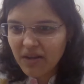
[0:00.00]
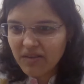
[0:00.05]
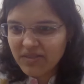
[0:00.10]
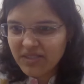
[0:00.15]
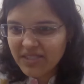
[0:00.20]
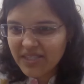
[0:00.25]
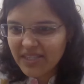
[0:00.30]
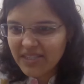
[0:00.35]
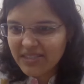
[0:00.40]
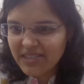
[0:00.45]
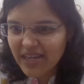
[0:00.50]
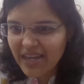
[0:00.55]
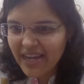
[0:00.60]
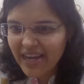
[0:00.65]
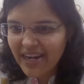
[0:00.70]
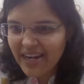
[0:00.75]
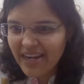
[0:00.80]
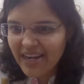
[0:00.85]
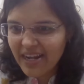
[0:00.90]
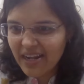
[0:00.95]
says, I
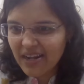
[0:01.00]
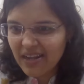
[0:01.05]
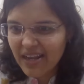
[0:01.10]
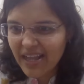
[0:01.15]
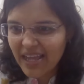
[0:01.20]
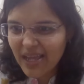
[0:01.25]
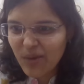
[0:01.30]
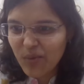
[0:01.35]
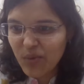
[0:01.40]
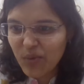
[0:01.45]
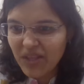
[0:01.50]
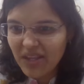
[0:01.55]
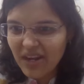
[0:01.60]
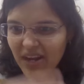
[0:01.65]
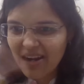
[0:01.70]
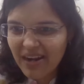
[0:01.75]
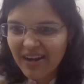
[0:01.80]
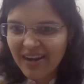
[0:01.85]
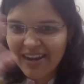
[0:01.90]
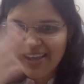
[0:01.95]
had hit like within
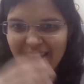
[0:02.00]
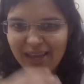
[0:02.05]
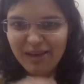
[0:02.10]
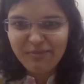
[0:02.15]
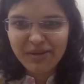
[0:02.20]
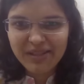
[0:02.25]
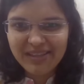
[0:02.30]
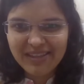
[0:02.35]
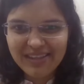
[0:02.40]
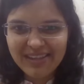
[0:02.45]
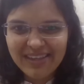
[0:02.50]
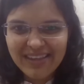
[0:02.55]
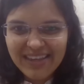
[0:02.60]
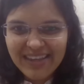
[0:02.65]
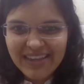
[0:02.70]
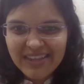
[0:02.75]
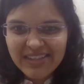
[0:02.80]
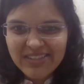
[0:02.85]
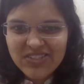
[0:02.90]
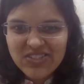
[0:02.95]
100. Kya baat hai?
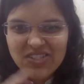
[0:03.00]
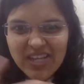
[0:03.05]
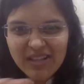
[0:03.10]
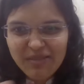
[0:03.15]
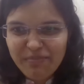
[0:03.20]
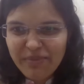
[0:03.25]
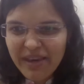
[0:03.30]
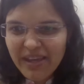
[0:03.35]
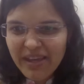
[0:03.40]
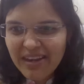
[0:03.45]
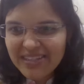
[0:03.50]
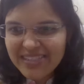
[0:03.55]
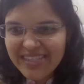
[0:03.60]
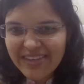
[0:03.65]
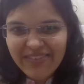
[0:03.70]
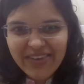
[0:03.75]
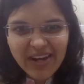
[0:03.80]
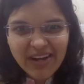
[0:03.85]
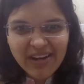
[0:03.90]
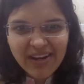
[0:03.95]
Still barely
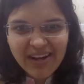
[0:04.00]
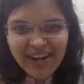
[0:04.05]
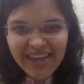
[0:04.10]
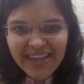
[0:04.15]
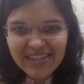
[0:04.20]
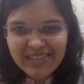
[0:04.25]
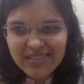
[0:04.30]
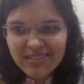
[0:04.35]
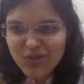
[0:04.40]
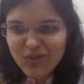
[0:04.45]
700 likes,